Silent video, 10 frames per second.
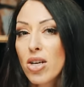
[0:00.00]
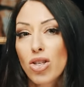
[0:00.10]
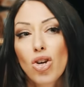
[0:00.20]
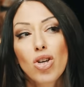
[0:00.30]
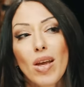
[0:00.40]

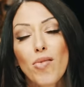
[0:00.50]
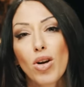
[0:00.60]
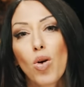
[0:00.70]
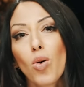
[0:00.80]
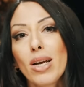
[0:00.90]
So could they
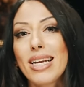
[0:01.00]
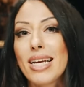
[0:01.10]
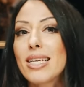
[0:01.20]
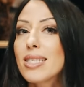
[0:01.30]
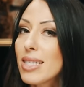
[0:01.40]
recall it
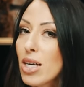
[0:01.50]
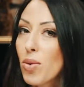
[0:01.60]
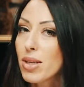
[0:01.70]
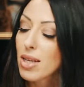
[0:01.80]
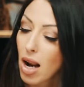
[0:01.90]
in a
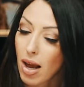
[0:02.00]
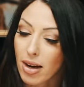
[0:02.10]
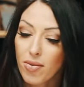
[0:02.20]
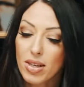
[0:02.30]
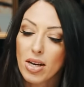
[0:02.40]
sequence,
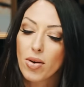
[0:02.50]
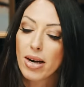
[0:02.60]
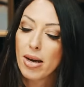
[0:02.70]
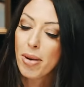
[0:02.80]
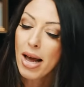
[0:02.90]
like a video
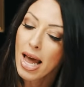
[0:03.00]
clip?